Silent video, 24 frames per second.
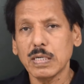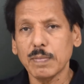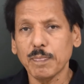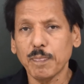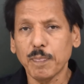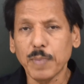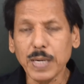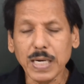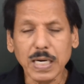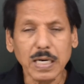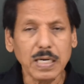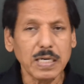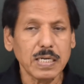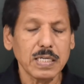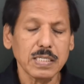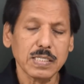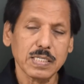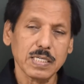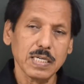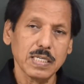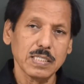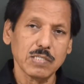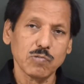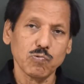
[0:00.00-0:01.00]
bigger
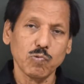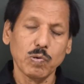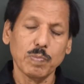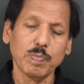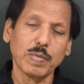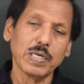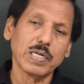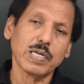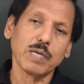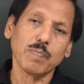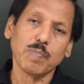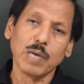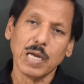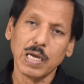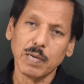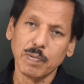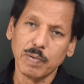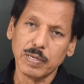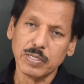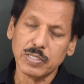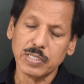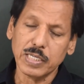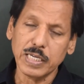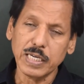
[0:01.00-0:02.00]
distance, we multiply by
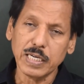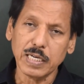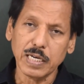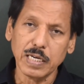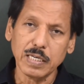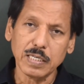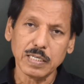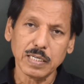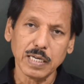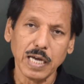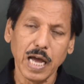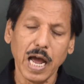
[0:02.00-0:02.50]
secant,